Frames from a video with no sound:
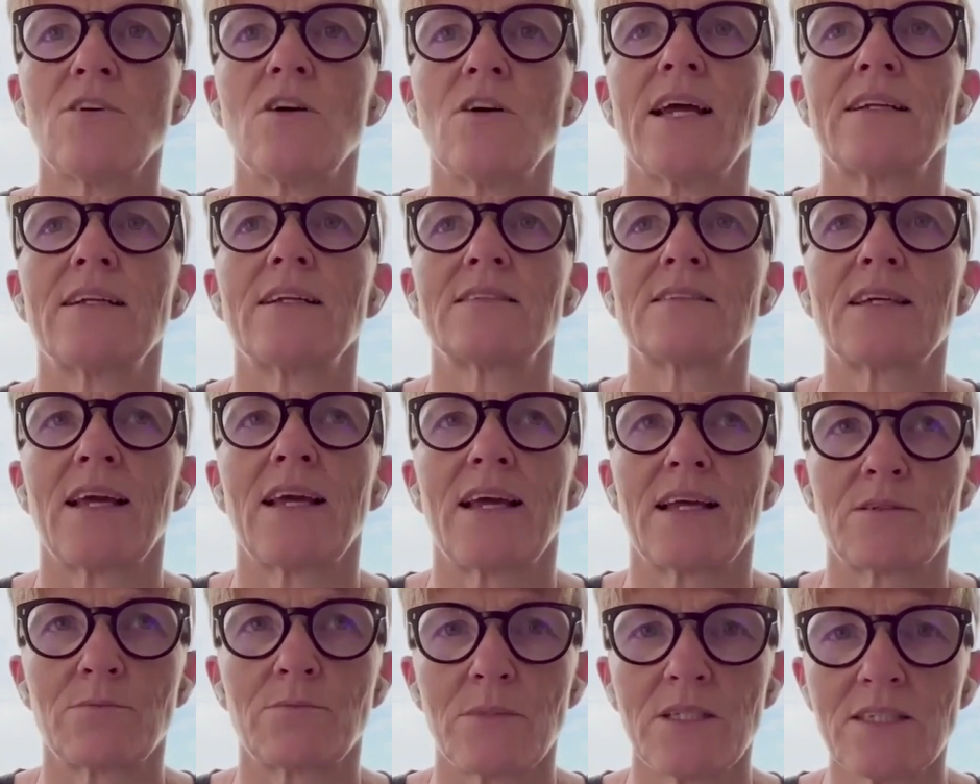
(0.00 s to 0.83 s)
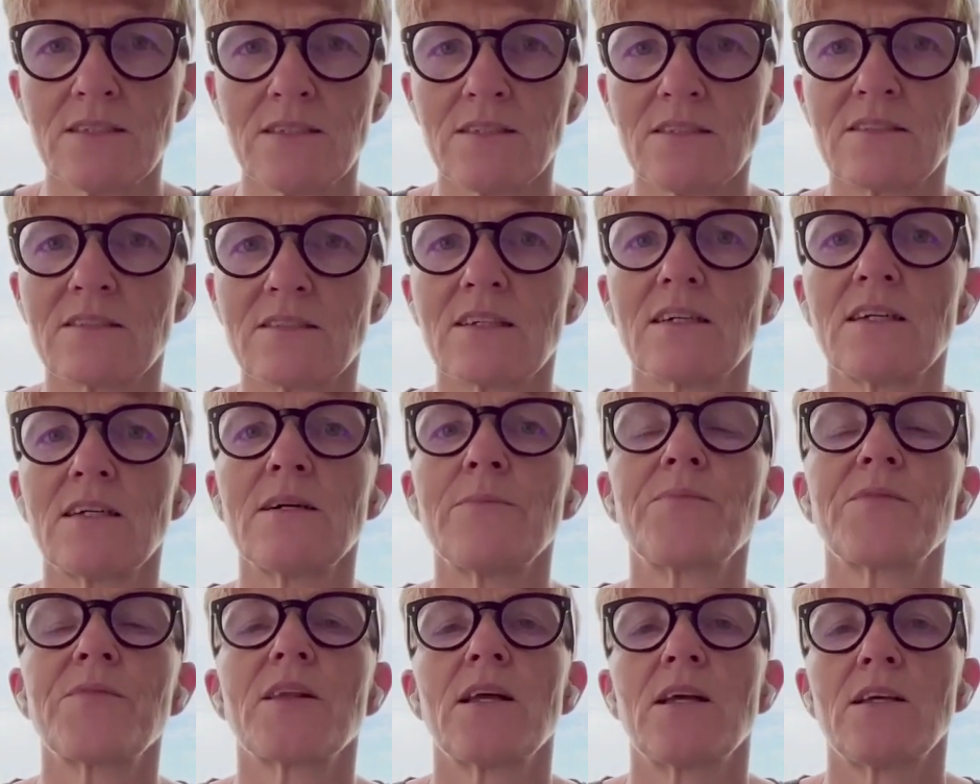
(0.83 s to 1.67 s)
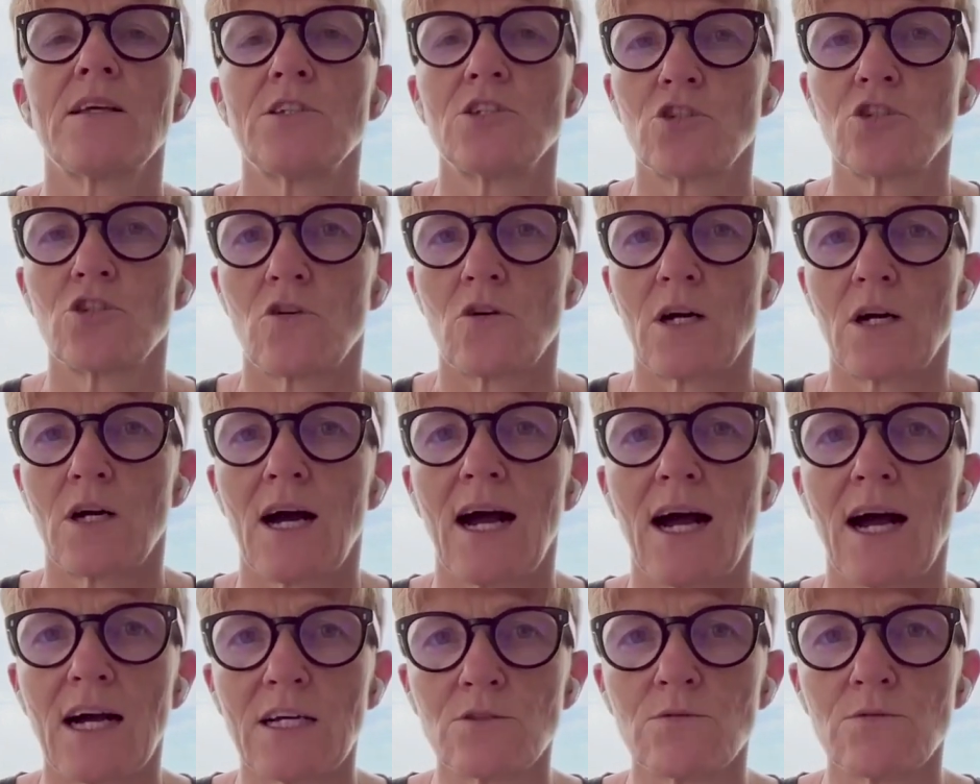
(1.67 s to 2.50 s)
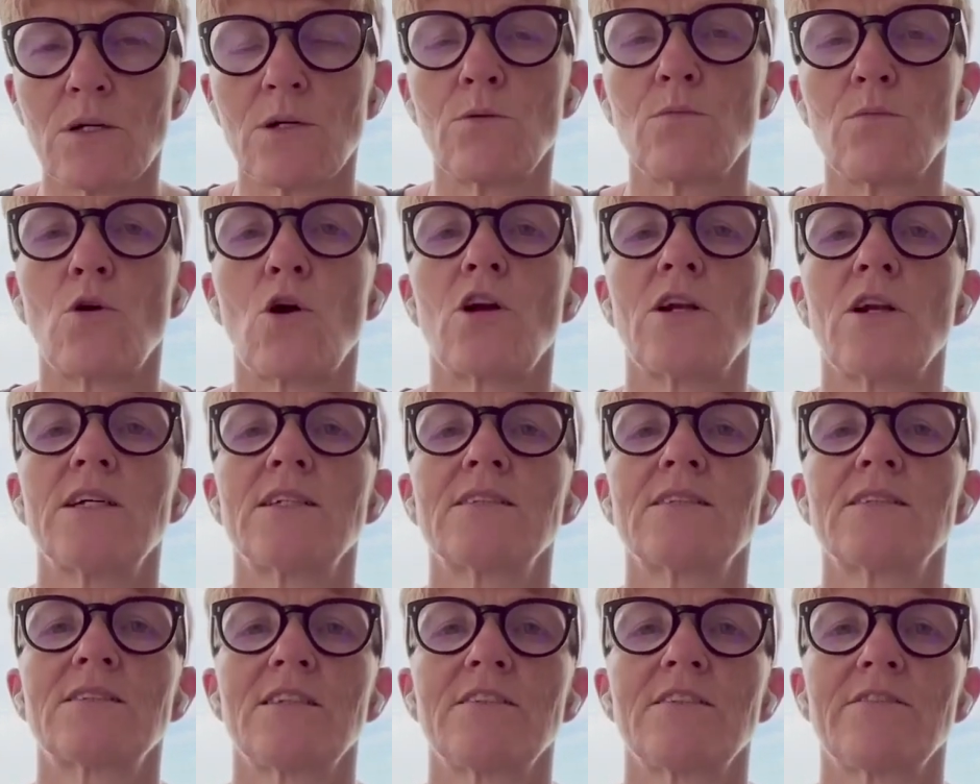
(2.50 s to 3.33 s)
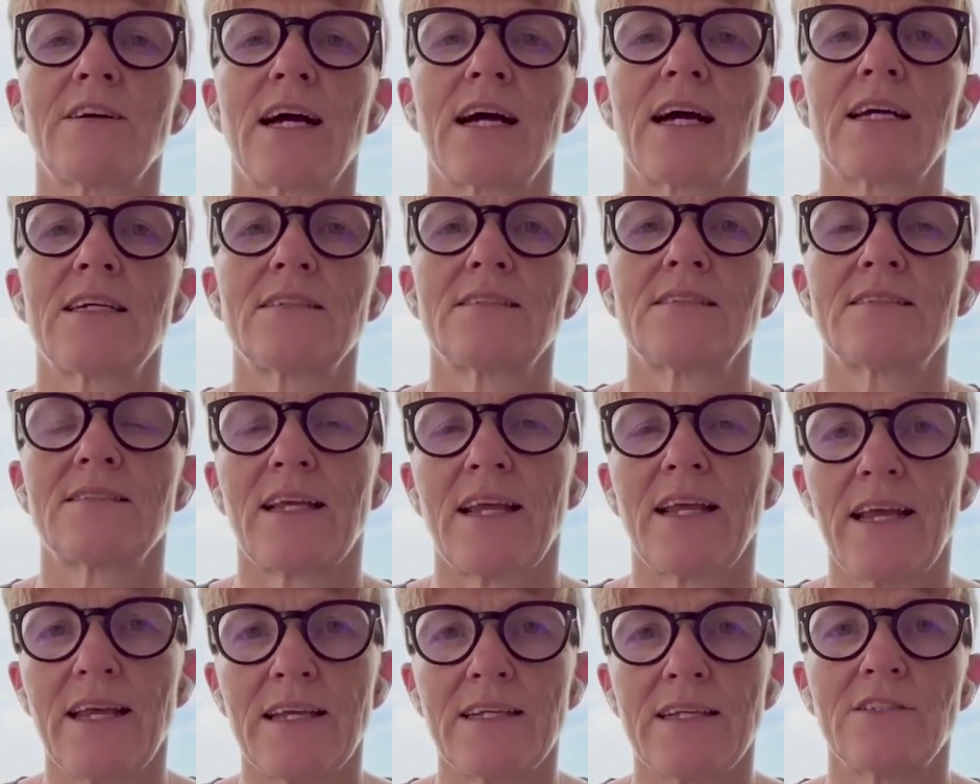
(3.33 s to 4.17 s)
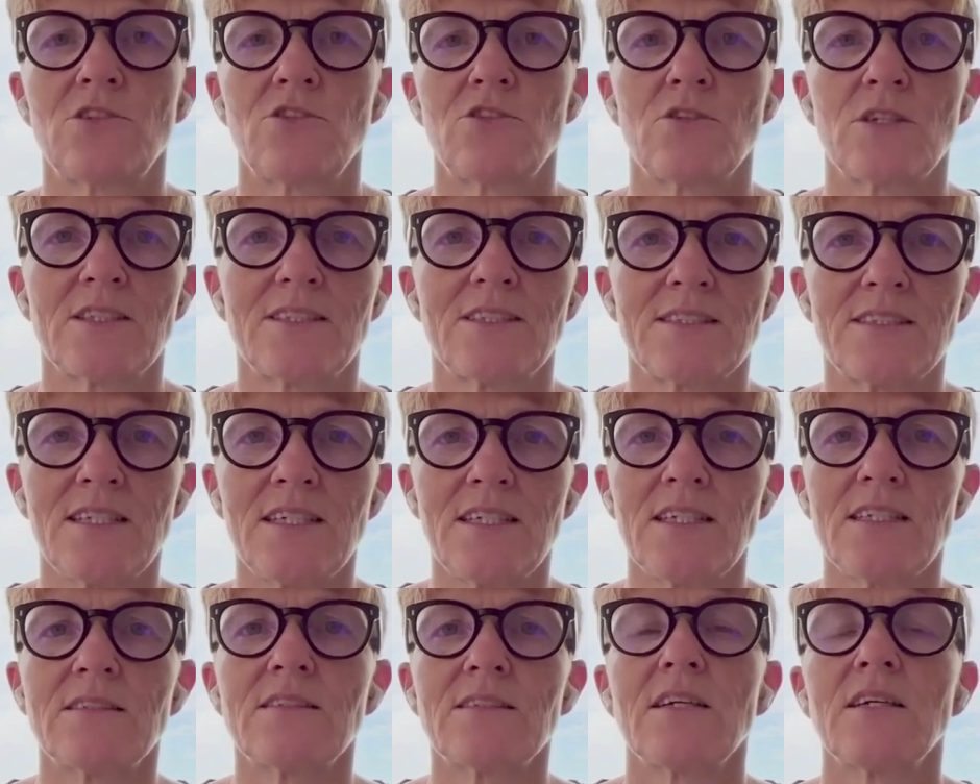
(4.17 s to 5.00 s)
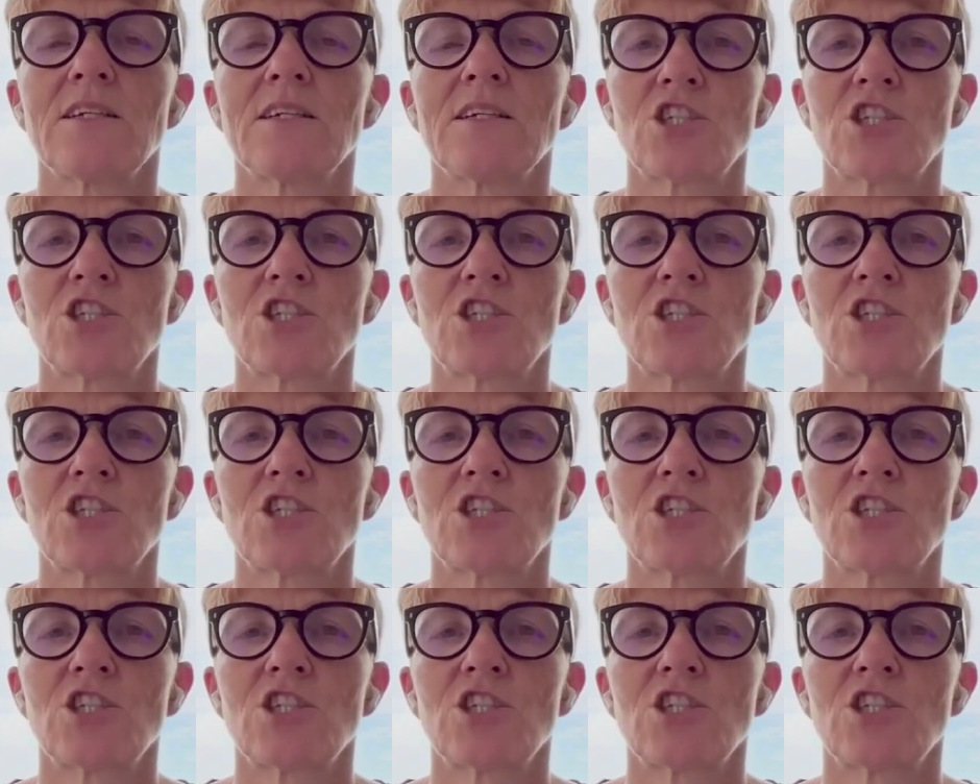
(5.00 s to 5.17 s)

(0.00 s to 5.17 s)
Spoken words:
and administer your hardware wallet device and your seed